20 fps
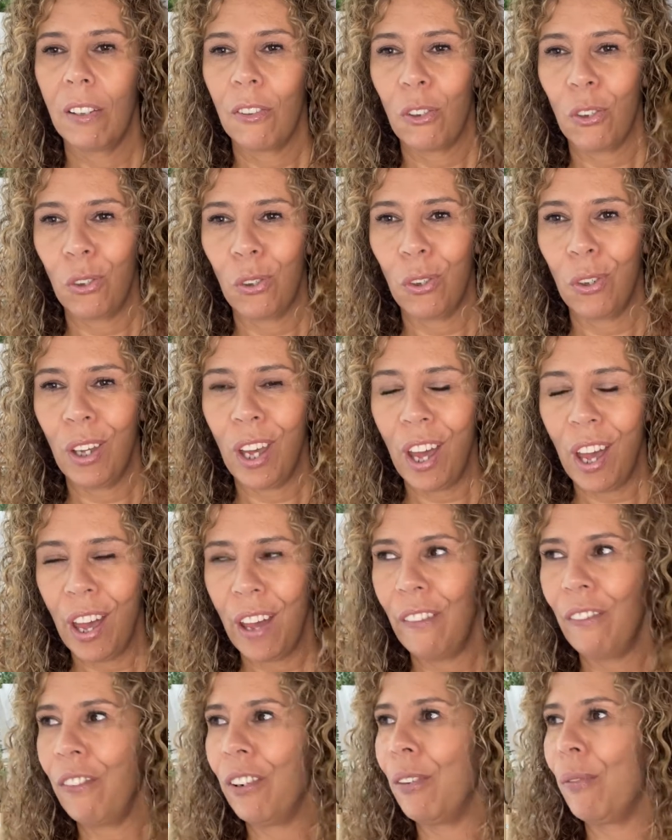to
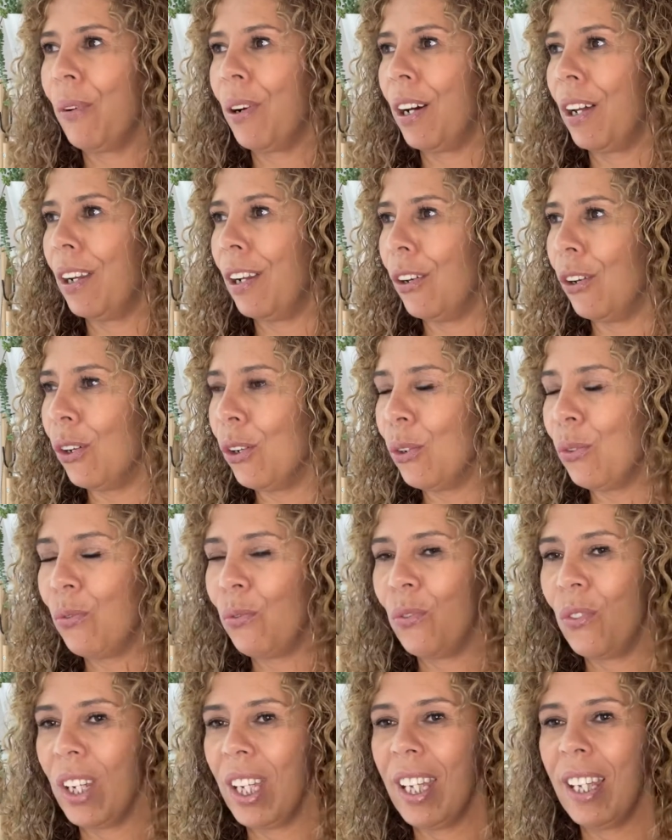everyone who
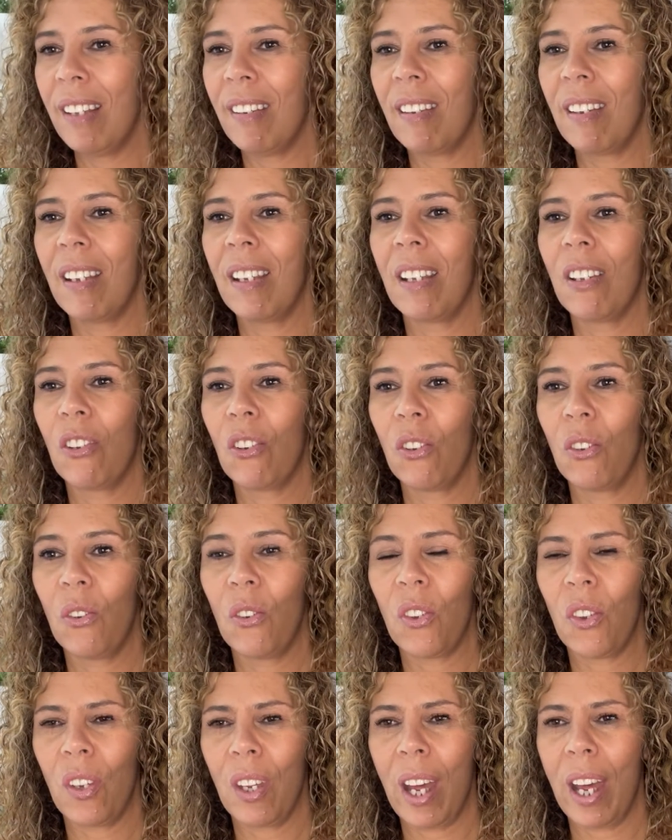reads it to
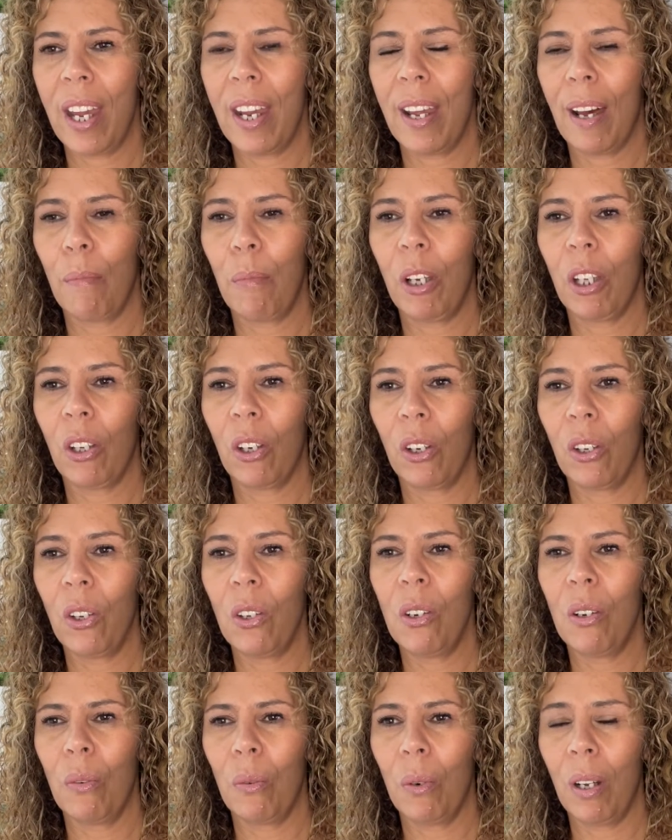stand up and go,
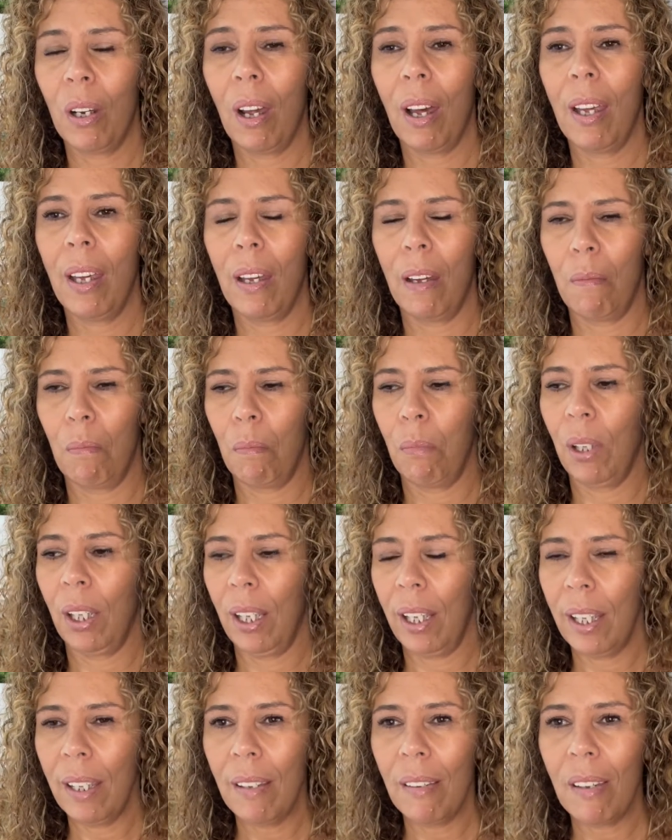you know what, I am
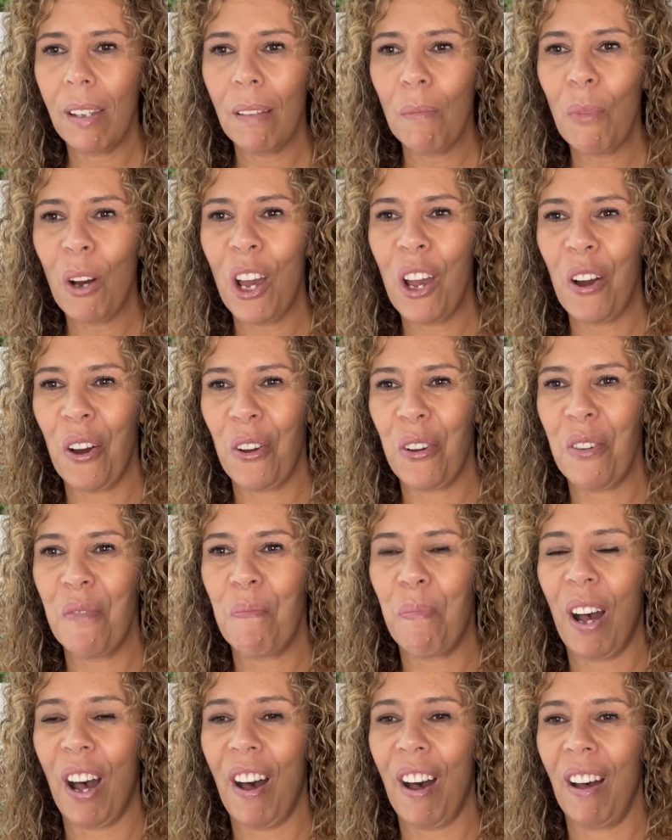blazing my own
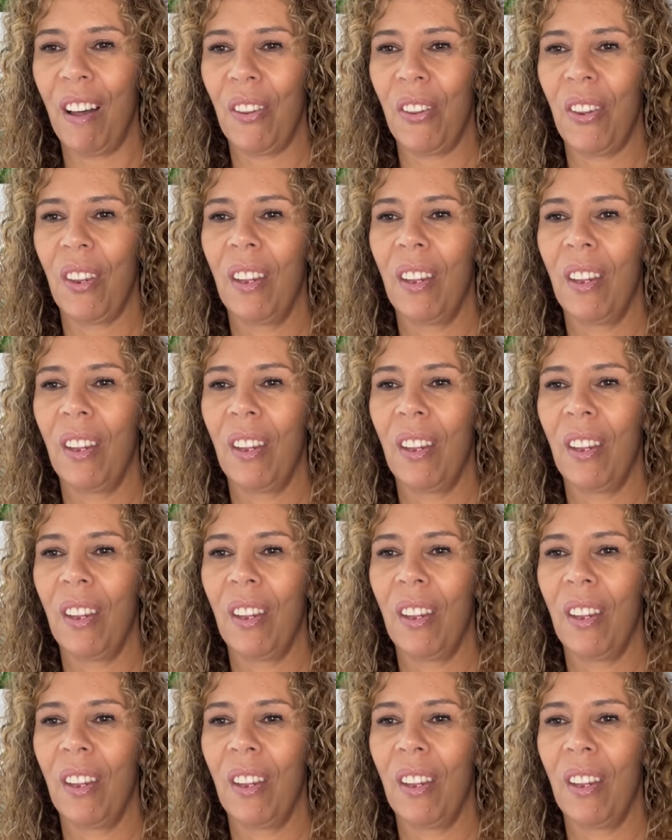path.